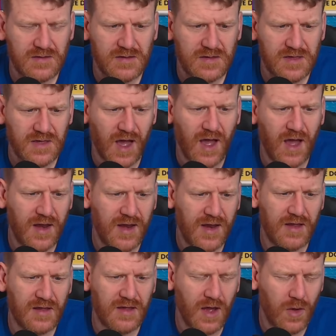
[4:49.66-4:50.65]
Garner,
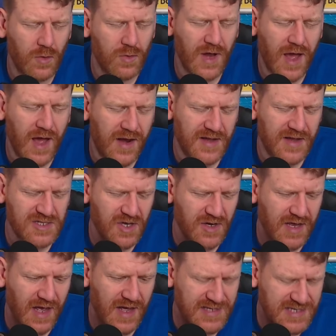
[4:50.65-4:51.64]
Onana,
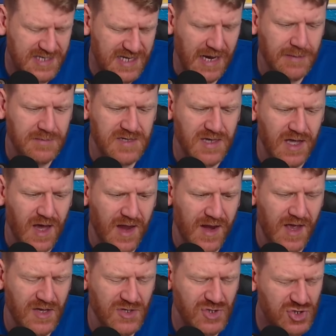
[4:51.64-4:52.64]
sorry, and James Garner
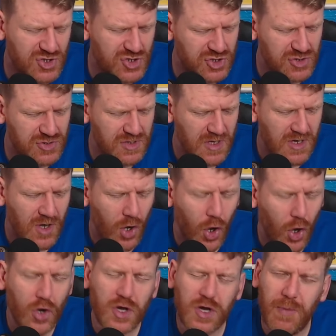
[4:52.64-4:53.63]
are just
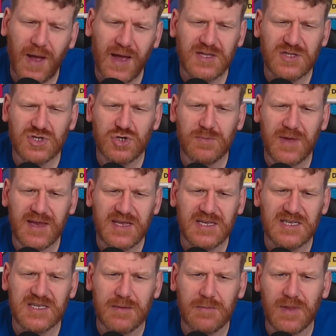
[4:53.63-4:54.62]
occupy too many
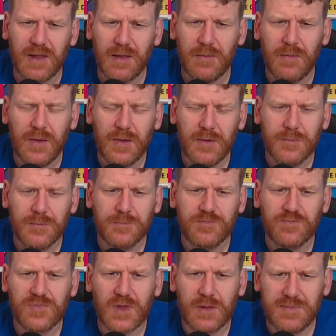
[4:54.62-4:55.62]
similar
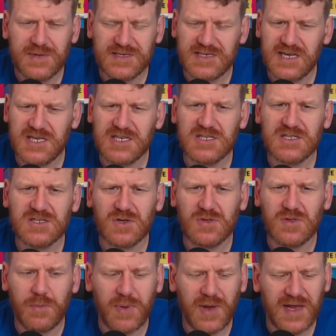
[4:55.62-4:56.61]
positions on
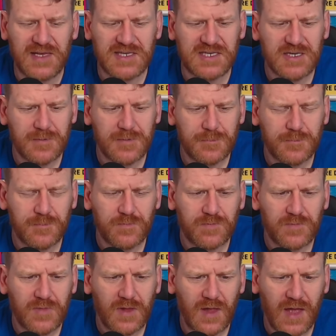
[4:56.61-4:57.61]
the pitch,
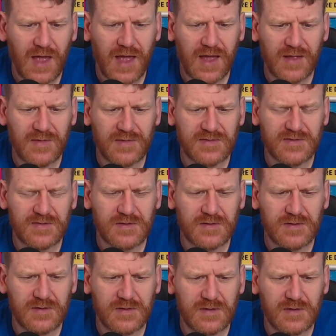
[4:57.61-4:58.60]
and
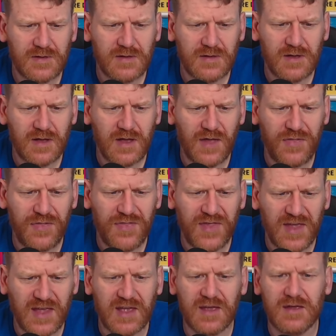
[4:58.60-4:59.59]
I
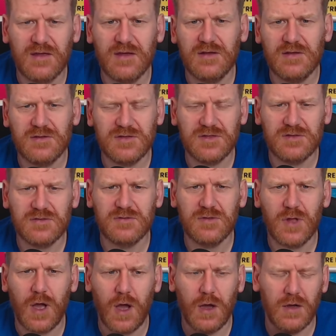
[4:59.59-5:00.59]
think
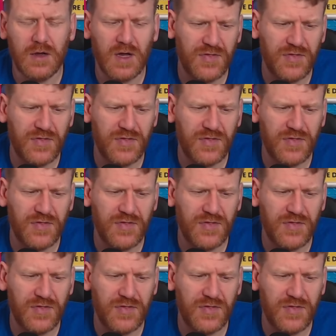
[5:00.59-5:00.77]
I